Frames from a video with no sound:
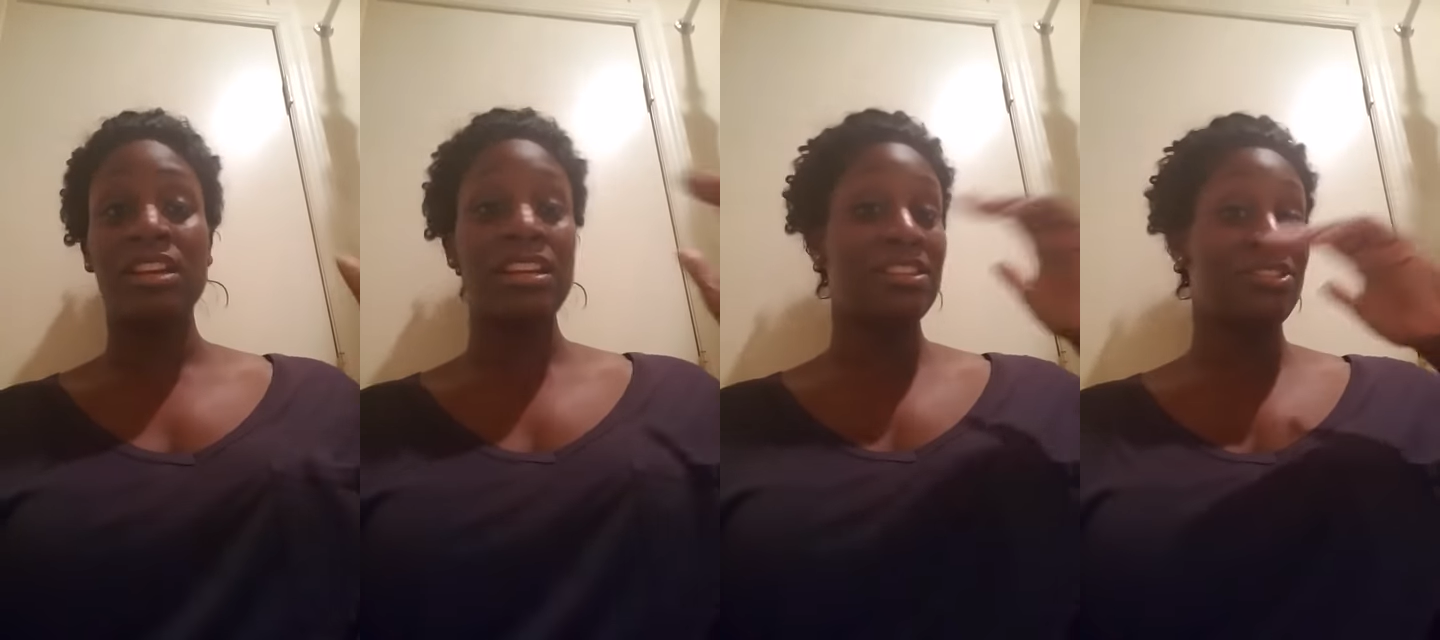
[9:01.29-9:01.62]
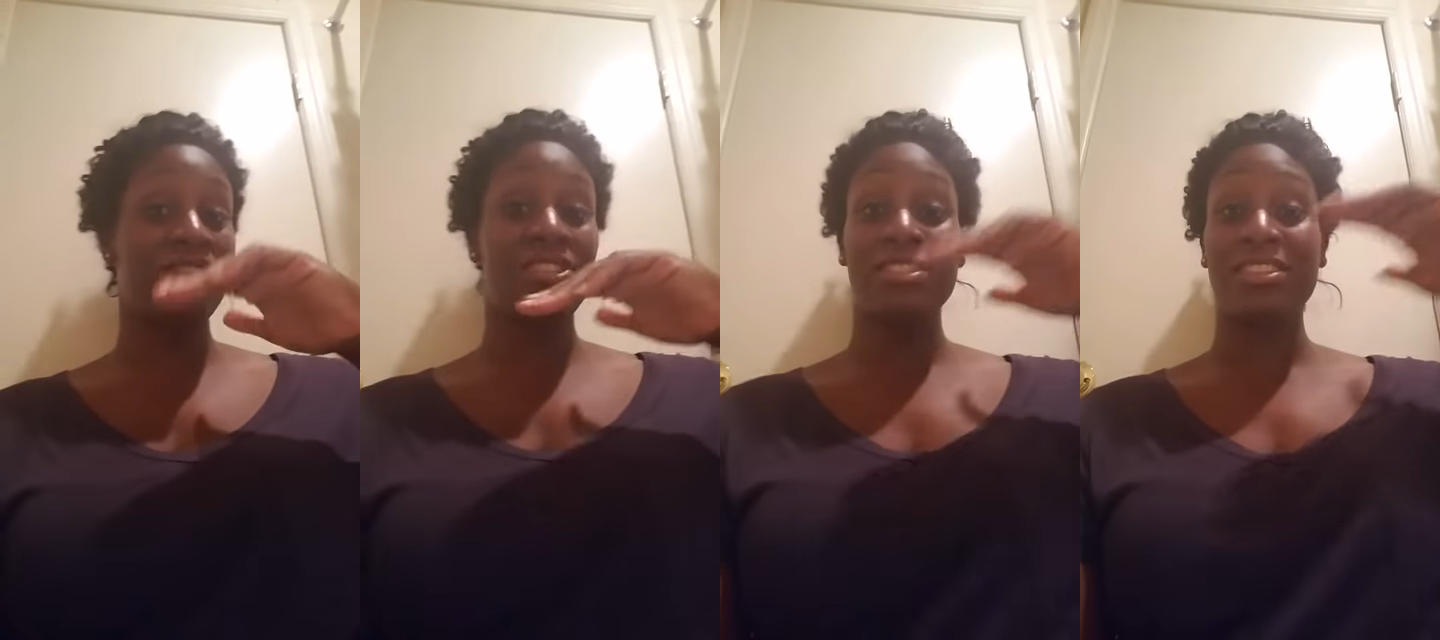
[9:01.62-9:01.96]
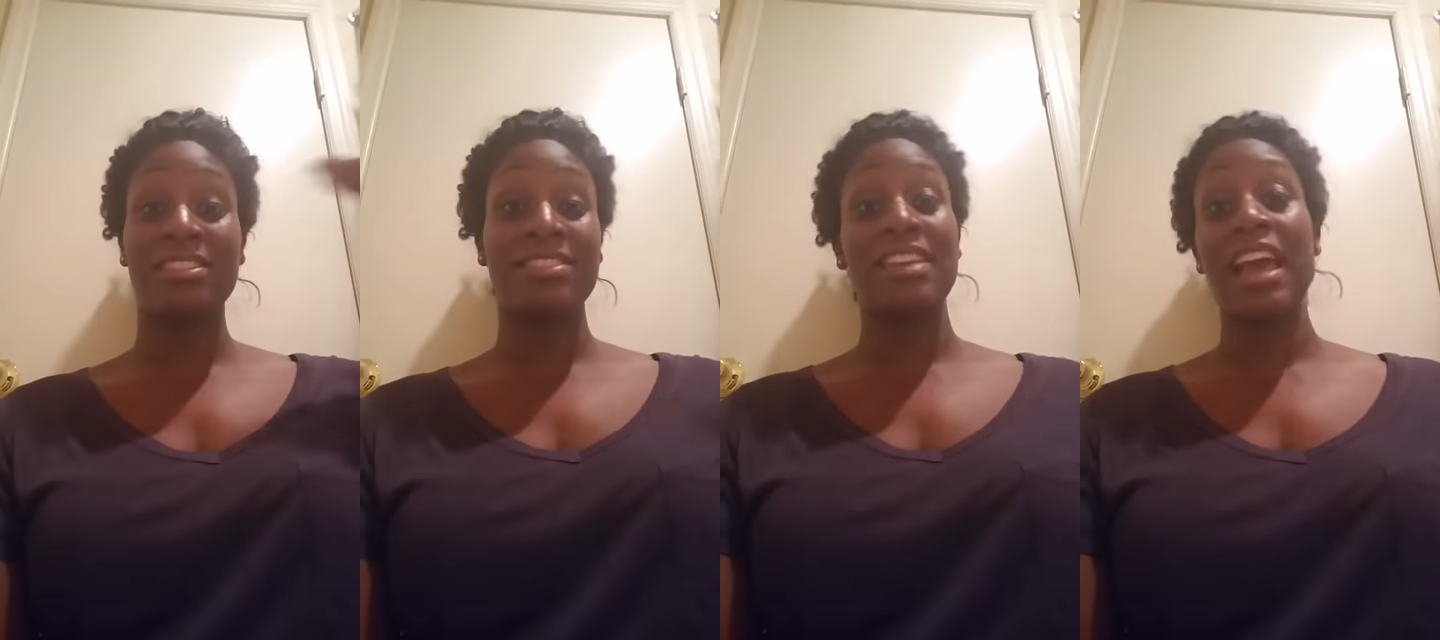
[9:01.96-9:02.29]
is just a
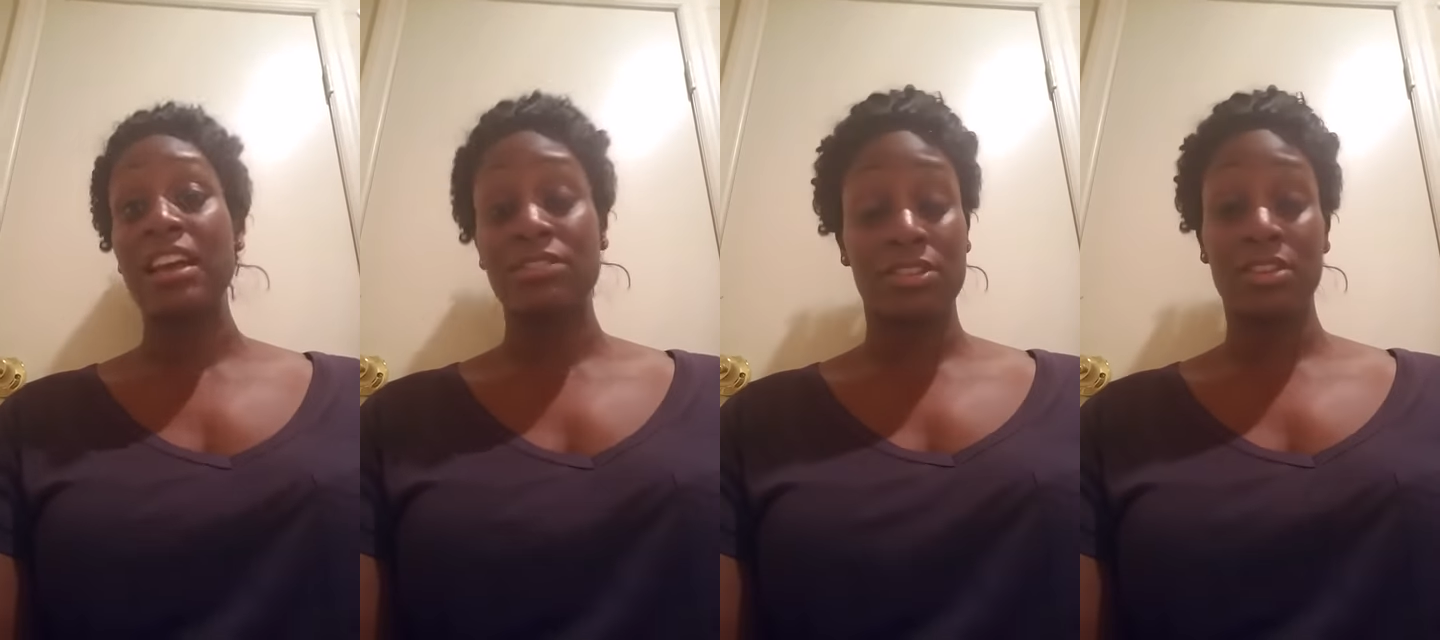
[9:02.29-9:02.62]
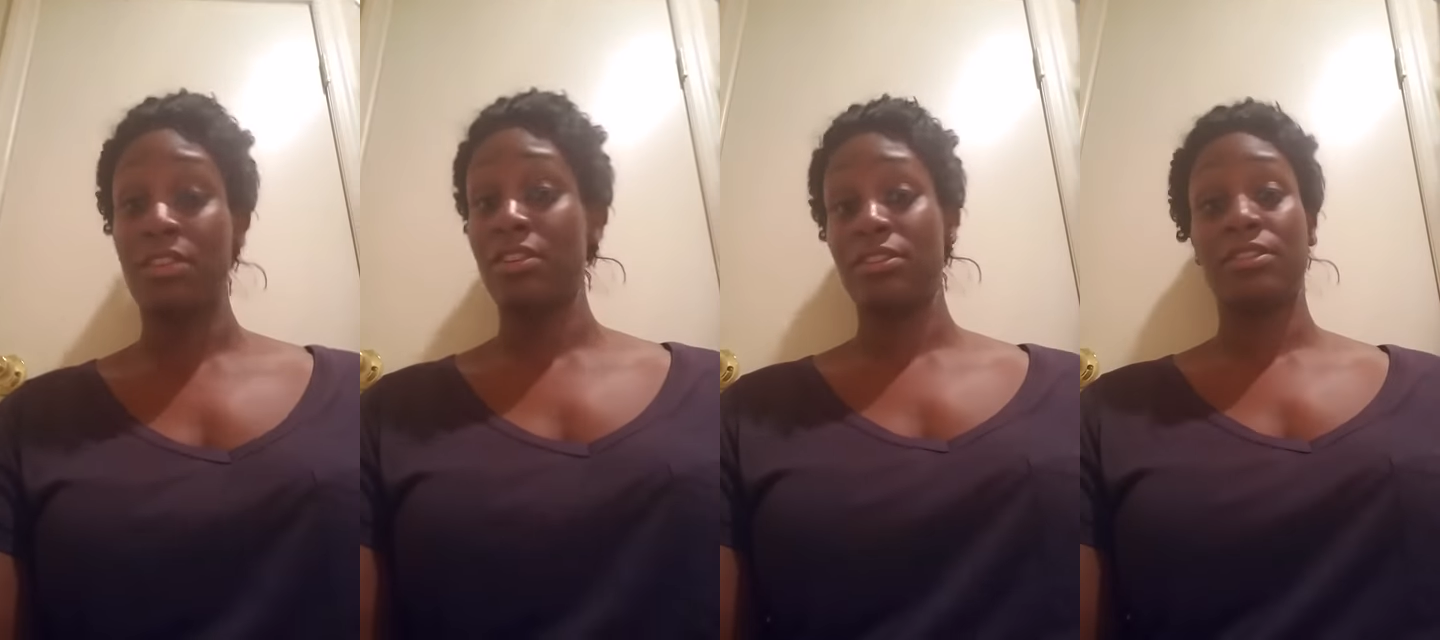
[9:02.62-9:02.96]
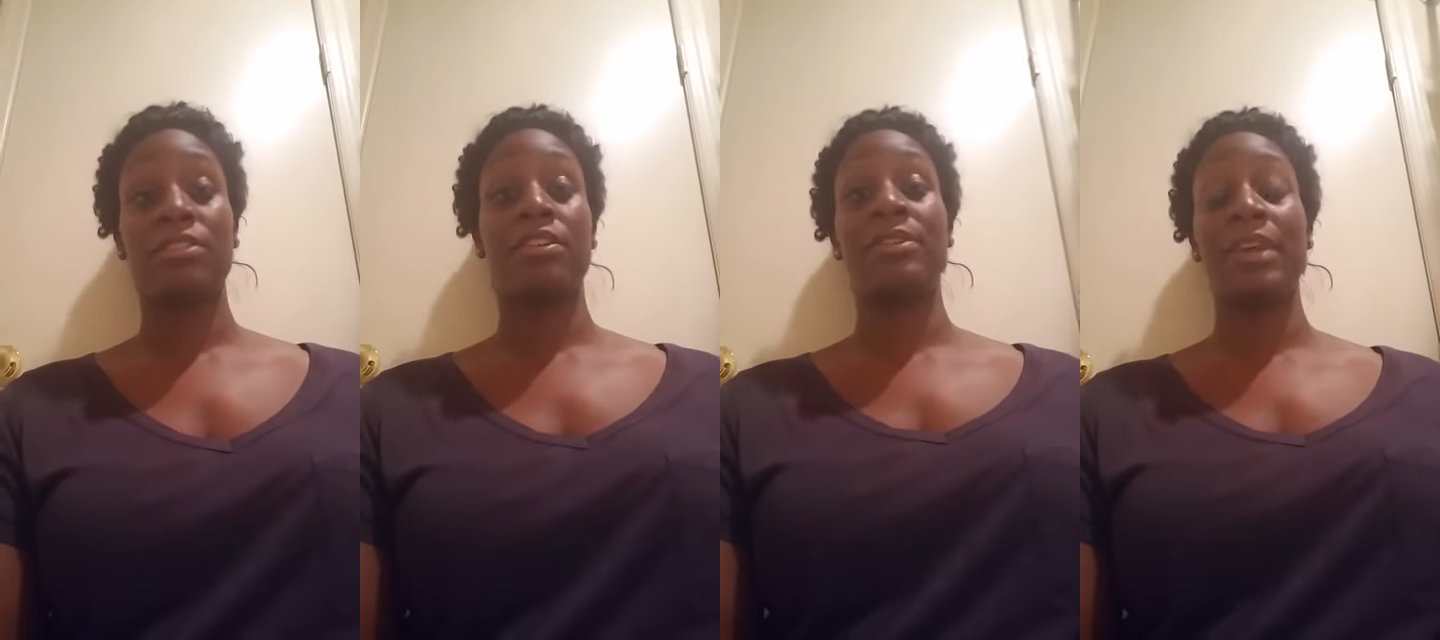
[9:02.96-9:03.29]
disaster.
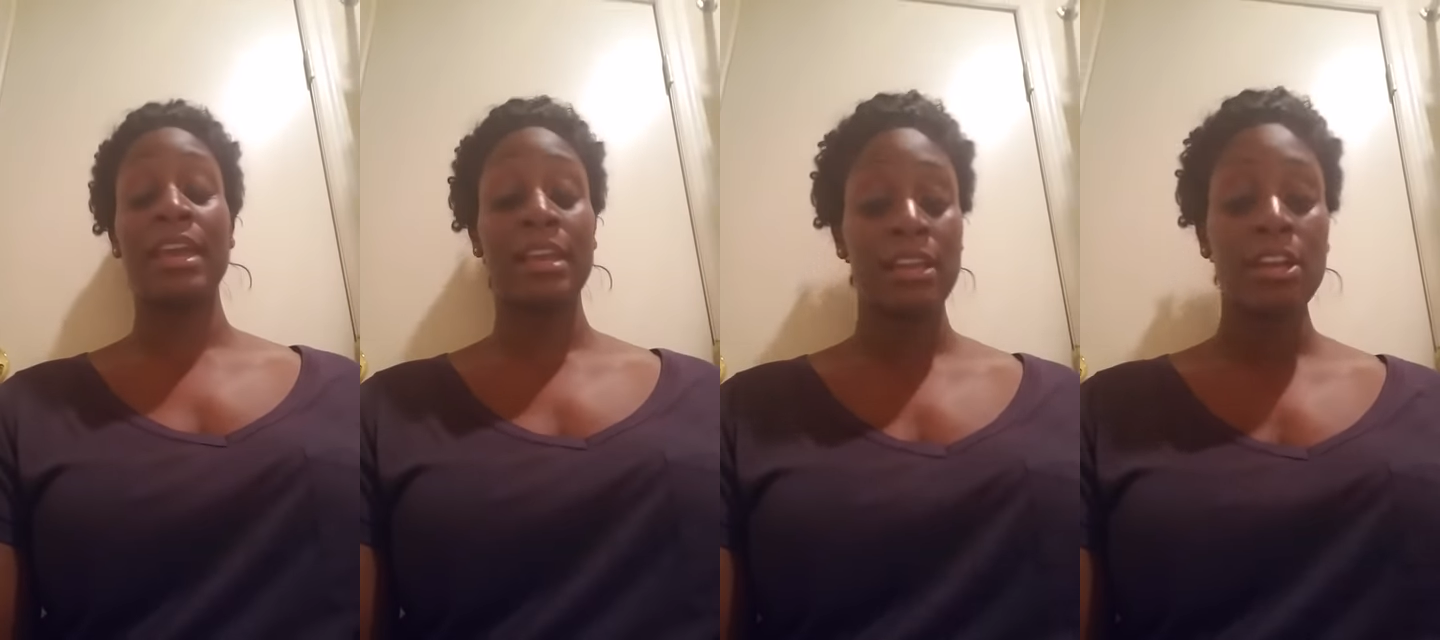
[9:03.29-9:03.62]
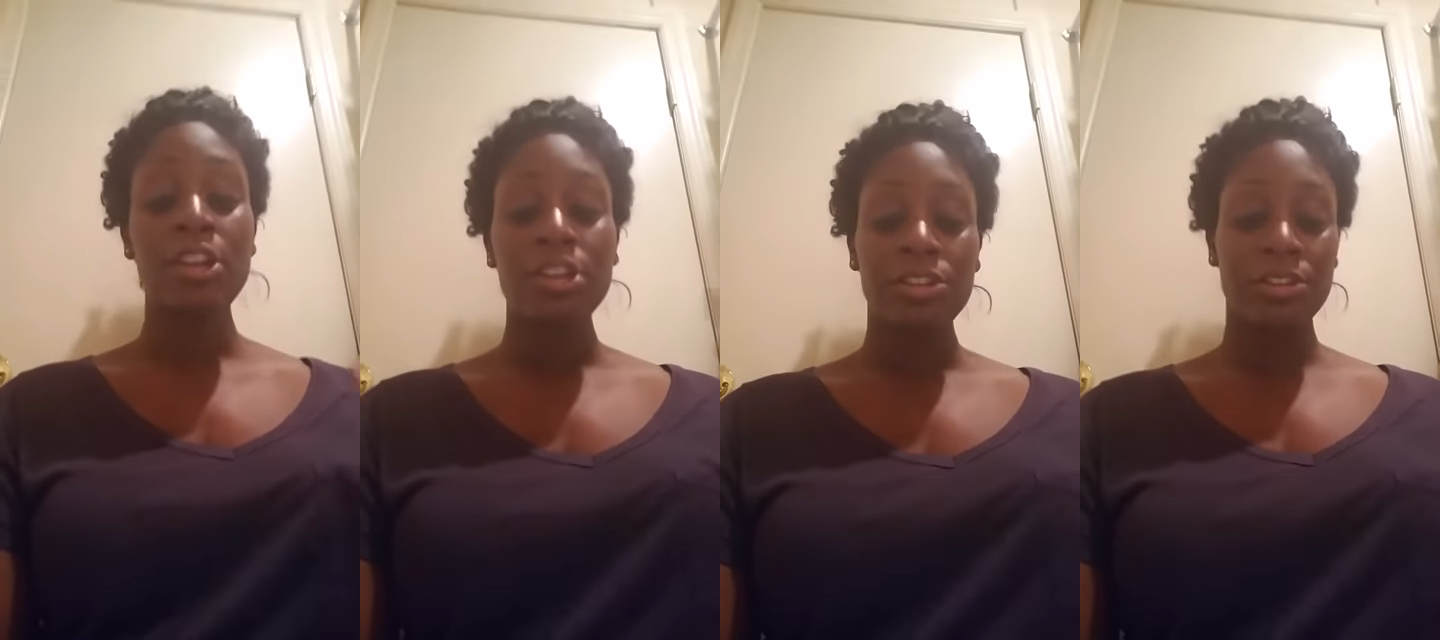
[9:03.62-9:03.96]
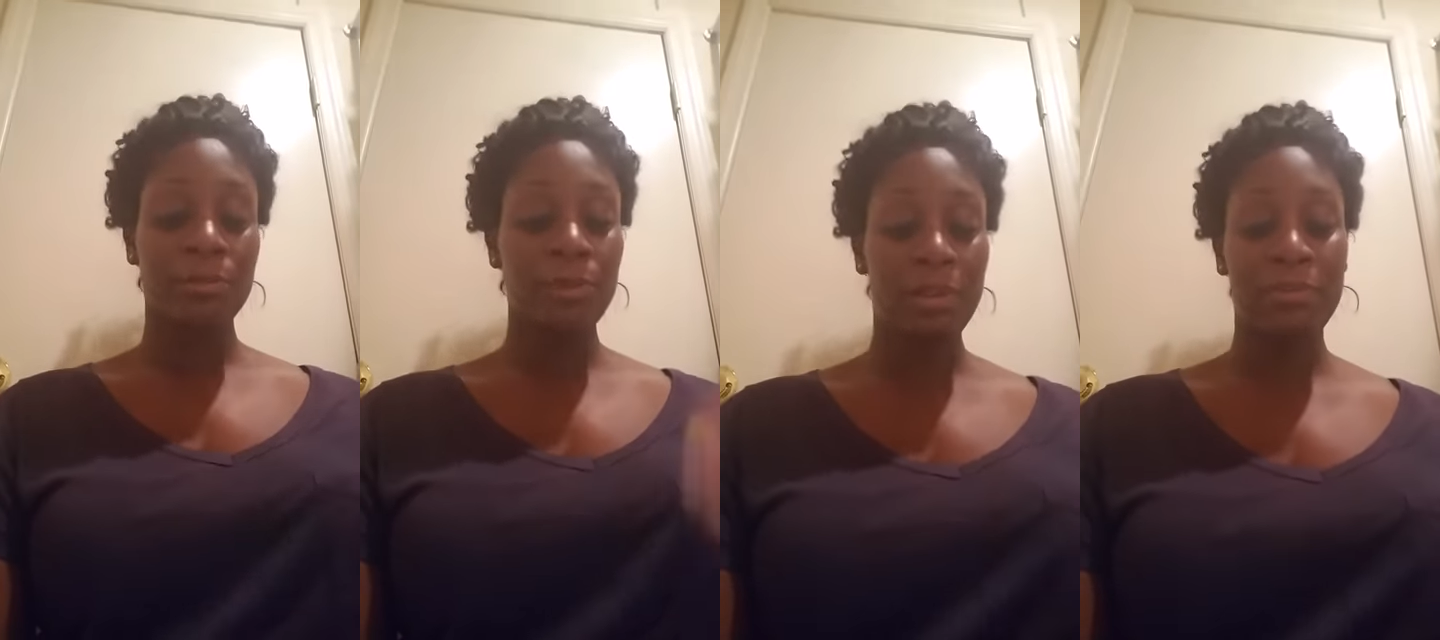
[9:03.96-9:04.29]
Okay, you
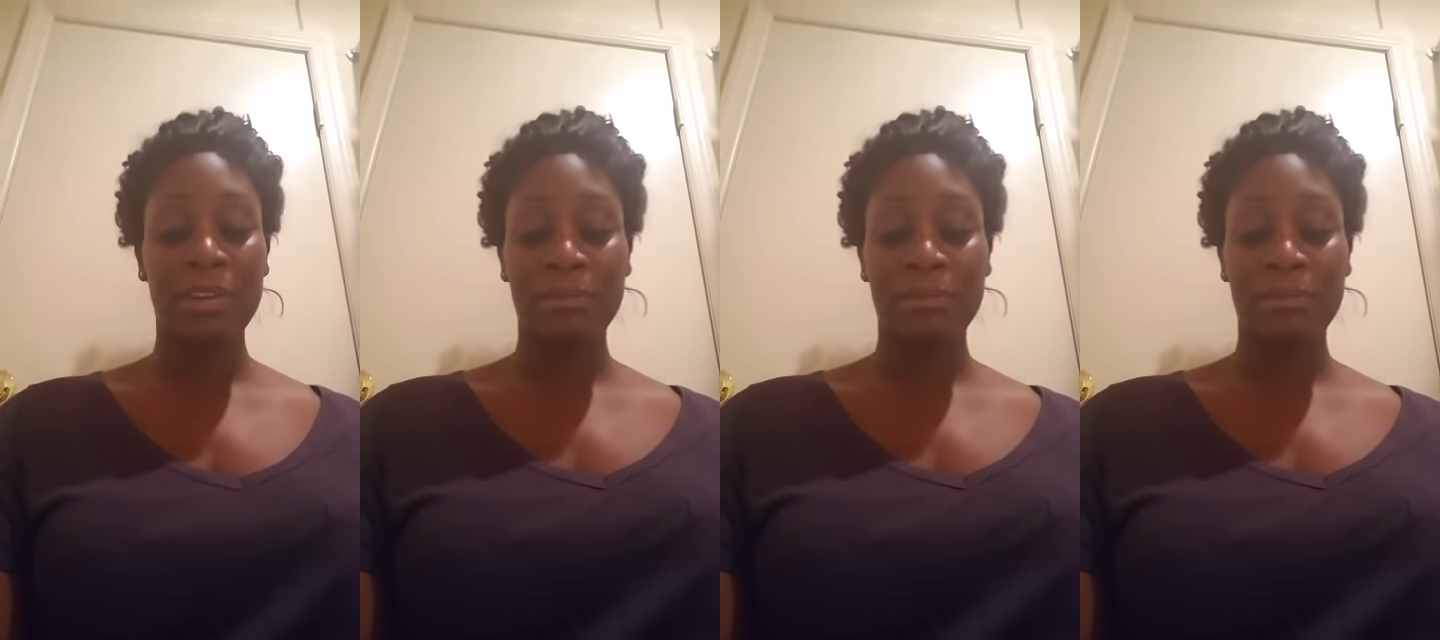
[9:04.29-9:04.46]
don't want to be a